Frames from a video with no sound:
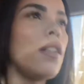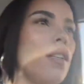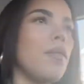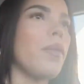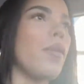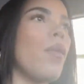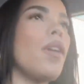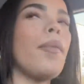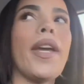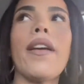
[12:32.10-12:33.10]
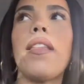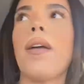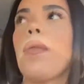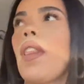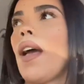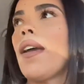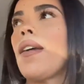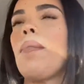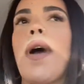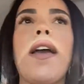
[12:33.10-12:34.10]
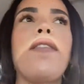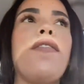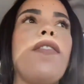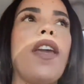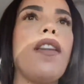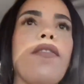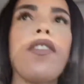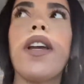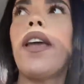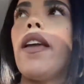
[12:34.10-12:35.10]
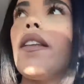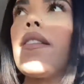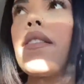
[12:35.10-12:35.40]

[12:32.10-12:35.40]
My one pair that were like my favorite,